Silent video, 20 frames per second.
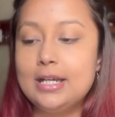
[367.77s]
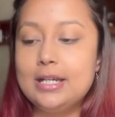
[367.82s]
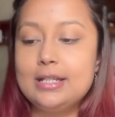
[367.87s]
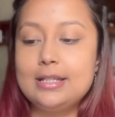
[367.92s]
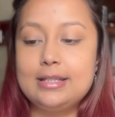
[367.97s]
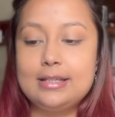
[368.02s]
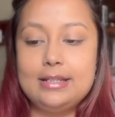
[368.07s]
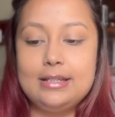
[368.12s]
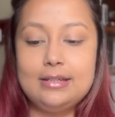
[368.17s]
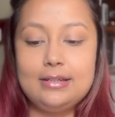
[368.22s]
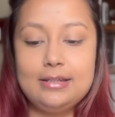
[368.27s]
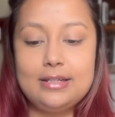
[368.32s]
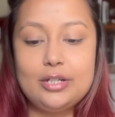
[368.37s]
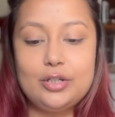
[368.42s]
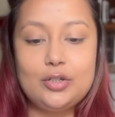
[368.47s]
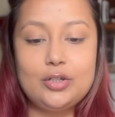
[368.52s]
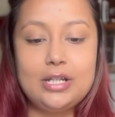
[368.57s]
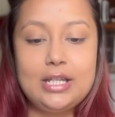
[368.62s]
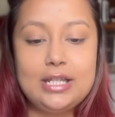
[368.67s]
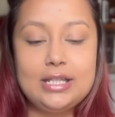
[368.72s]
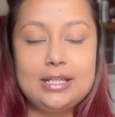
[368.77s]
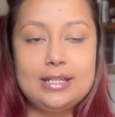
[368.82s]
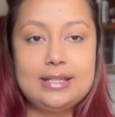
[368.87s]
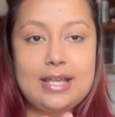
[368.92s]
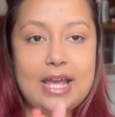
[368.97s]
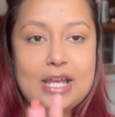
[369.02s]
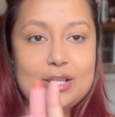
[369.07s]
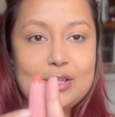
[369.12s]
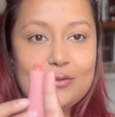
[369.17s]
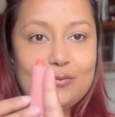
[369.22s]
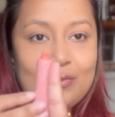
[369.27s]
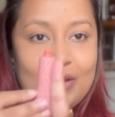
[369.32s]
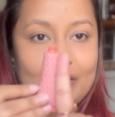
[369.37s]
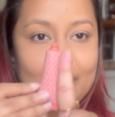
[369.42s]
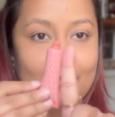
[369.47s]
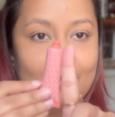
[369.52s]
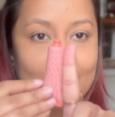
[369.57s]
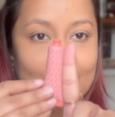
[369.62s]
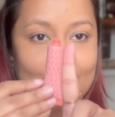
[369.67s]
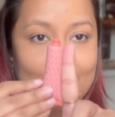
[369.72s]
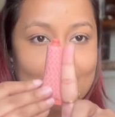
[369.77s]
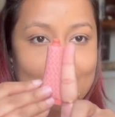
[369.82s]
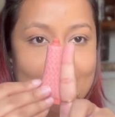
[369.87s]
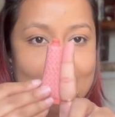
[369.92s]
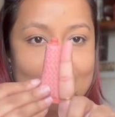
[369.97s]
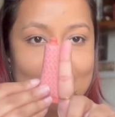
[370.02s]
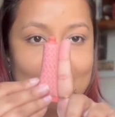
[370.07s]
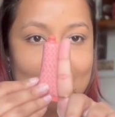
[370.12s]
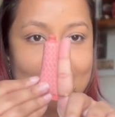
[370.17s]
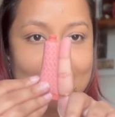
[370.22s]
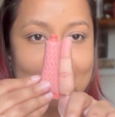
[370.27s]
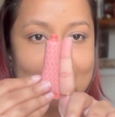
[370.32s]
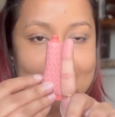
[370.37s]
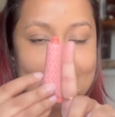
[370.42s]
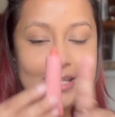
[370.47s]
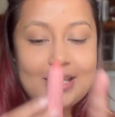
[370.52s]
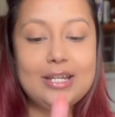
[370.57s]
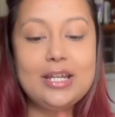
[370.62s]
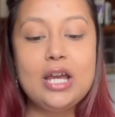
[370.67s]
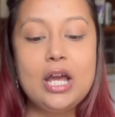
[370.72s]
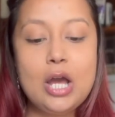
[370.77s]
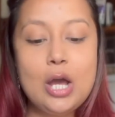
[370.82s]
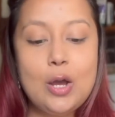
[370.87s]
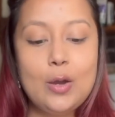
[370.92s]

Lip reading: It's literally the size of my finger, as you can see.